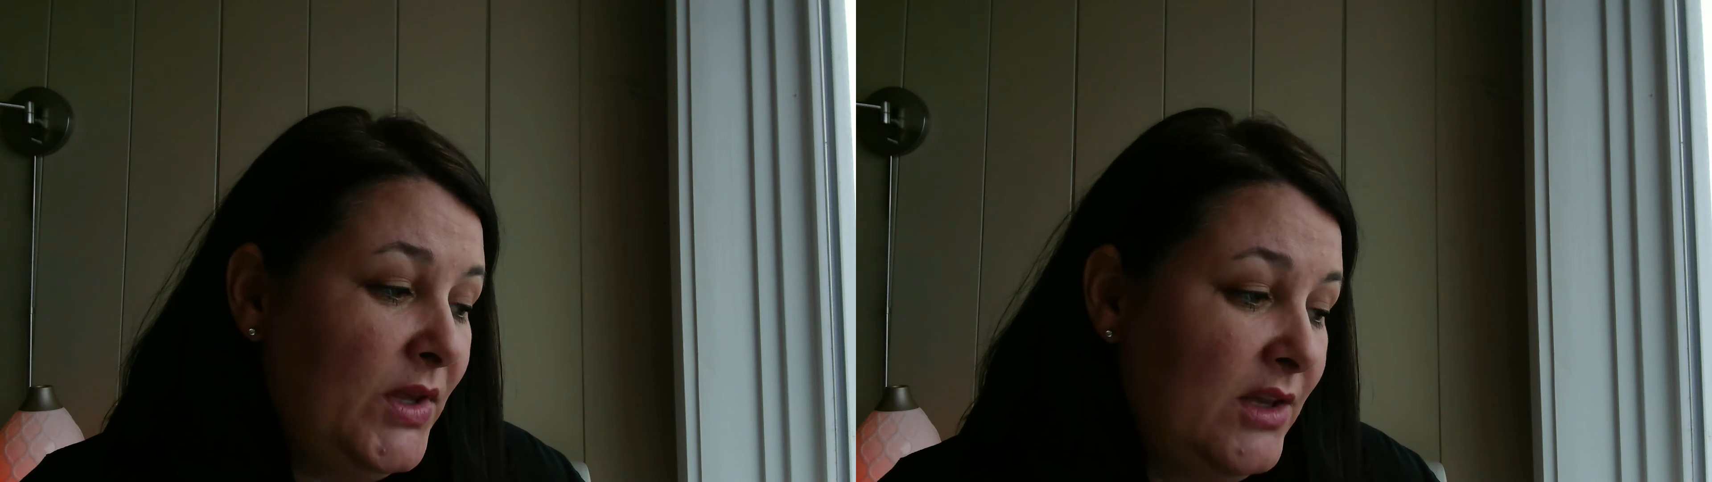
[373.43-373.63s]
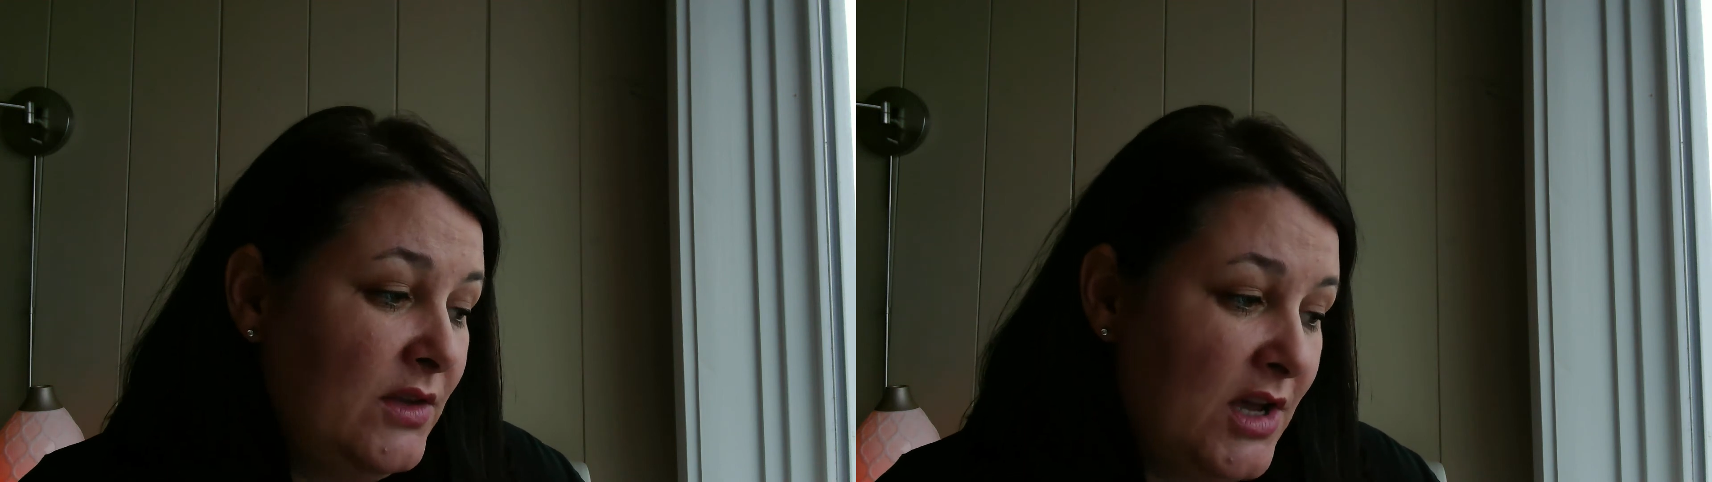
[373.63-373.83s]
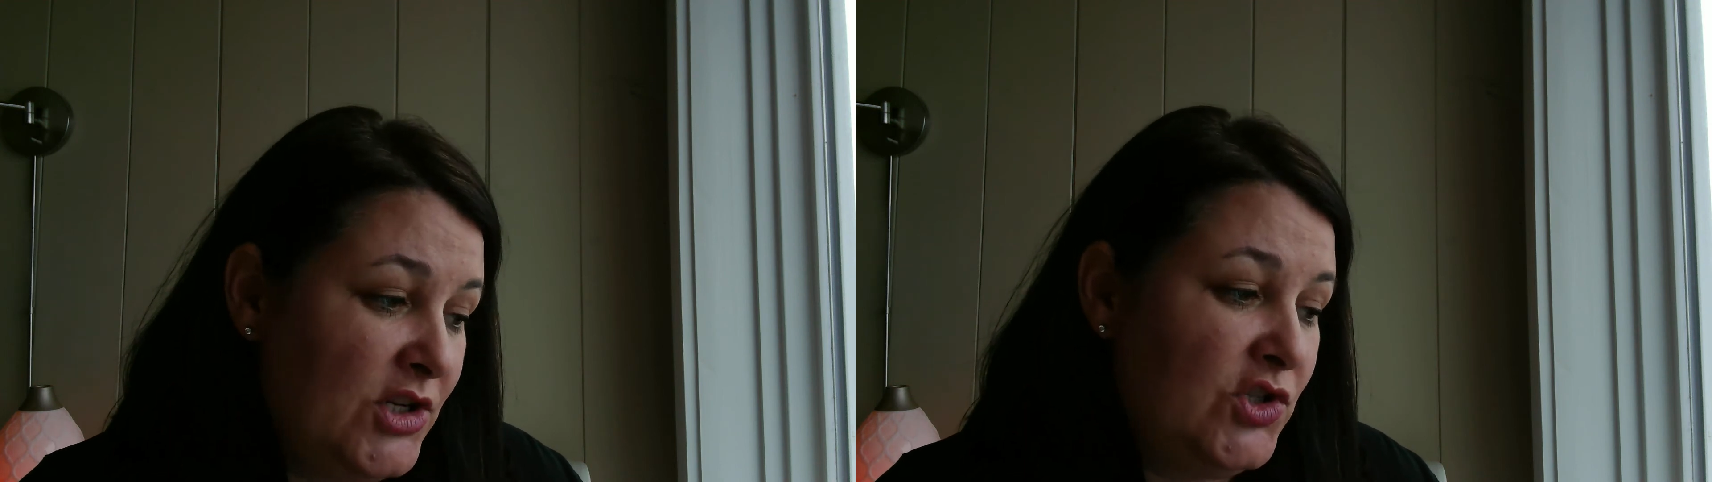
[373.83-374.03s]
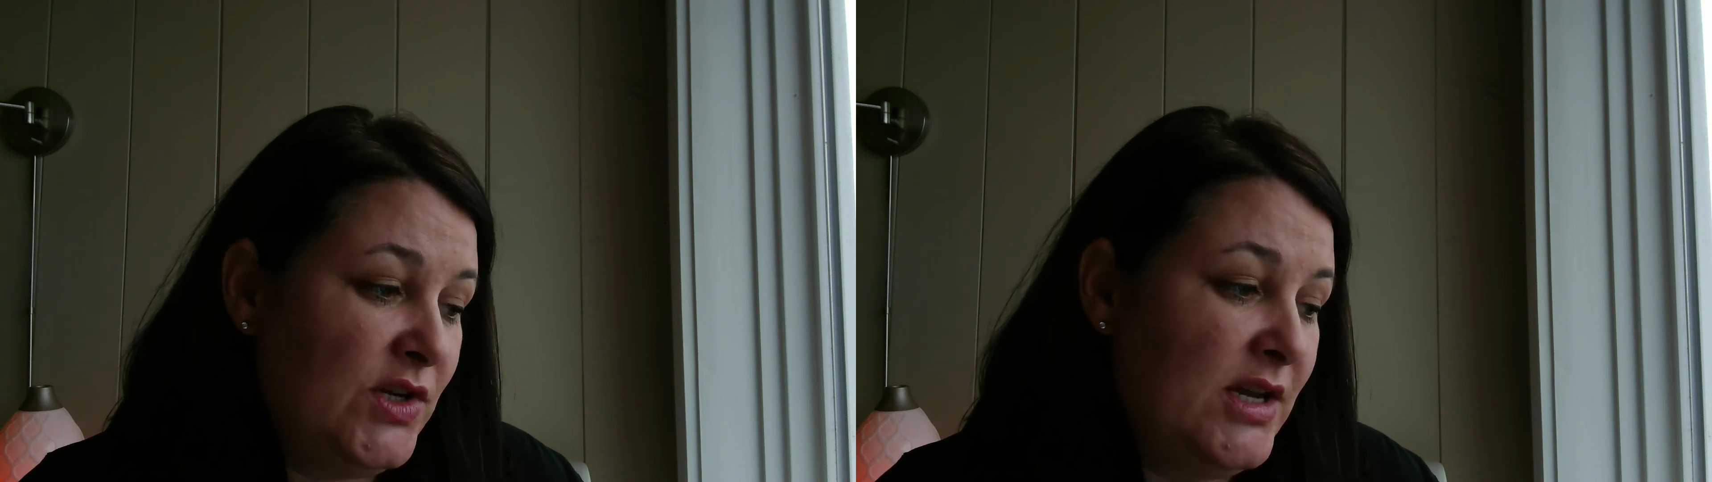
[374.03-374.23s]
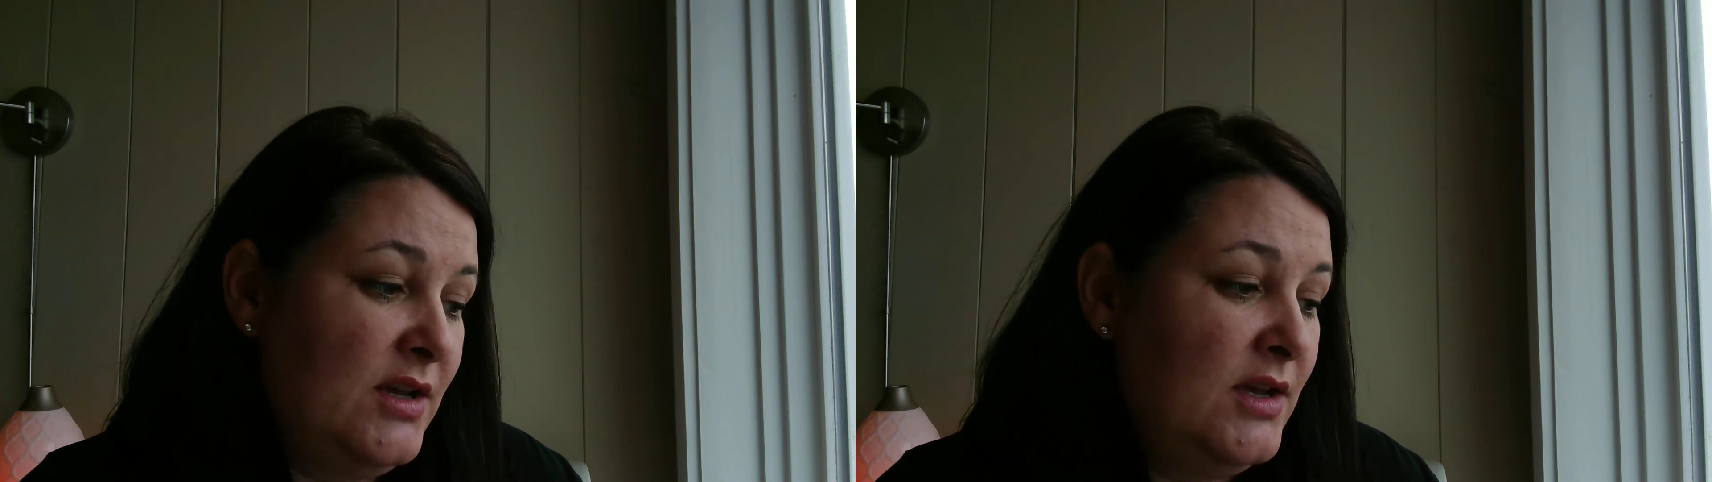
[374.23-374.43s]
in the
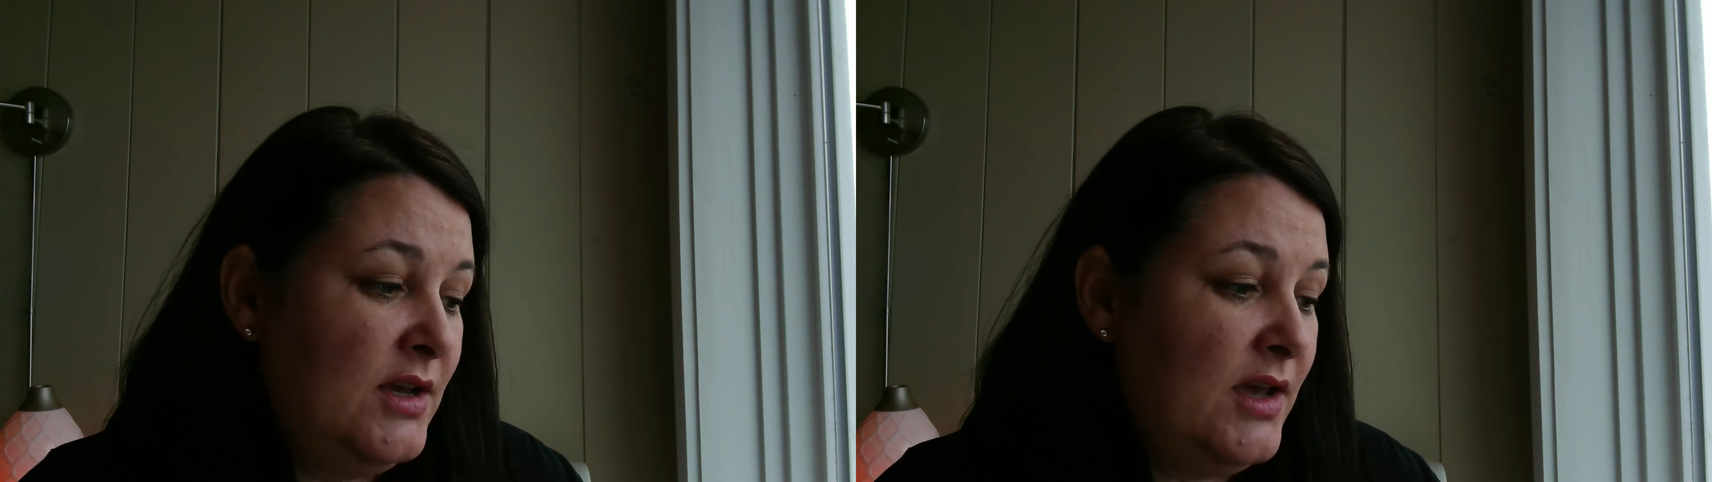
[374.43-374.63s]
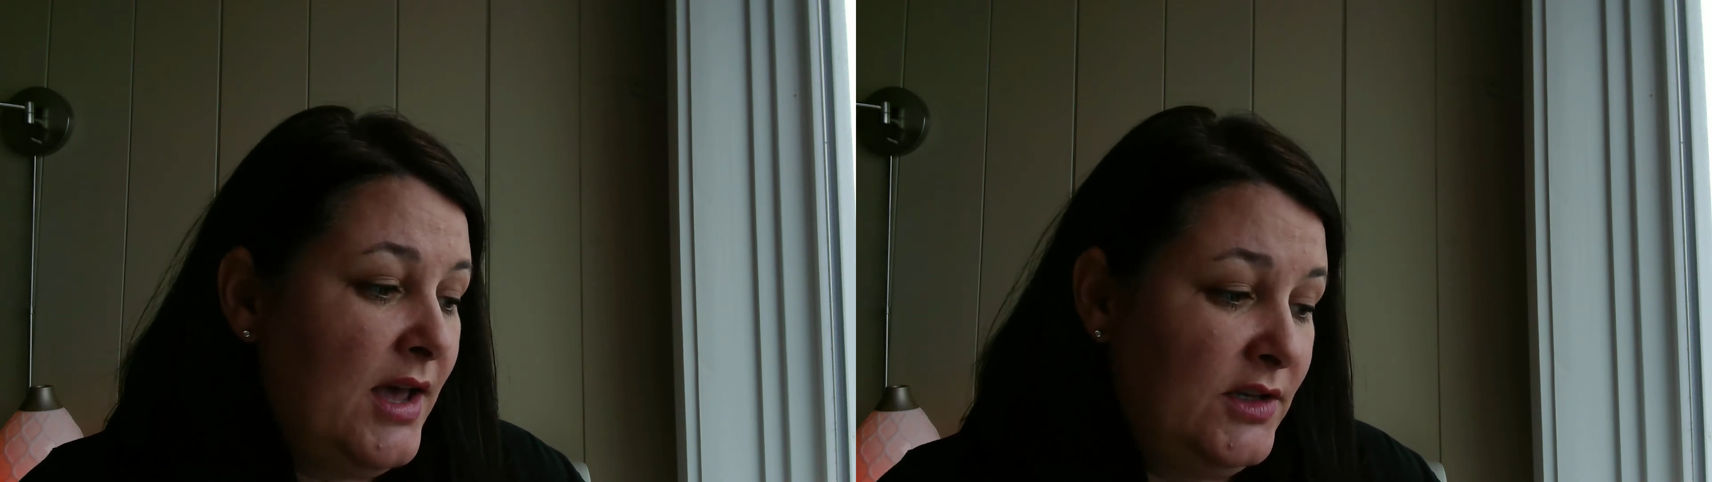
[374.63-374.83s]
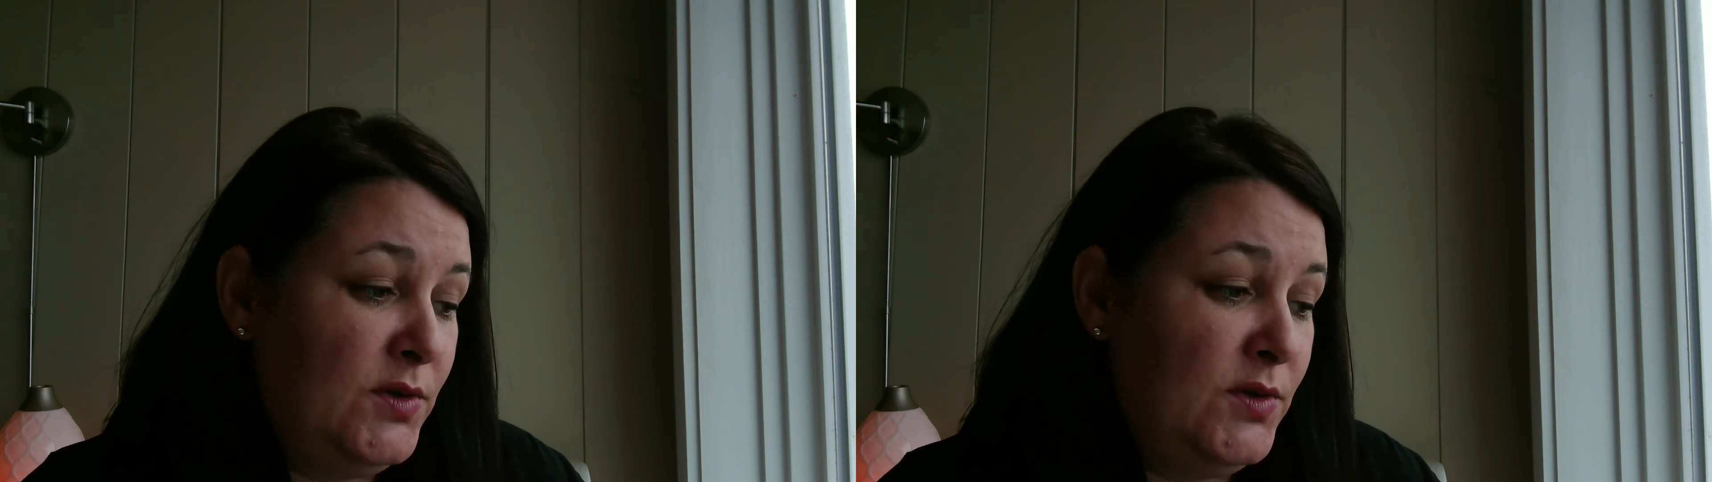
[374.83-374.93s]
country and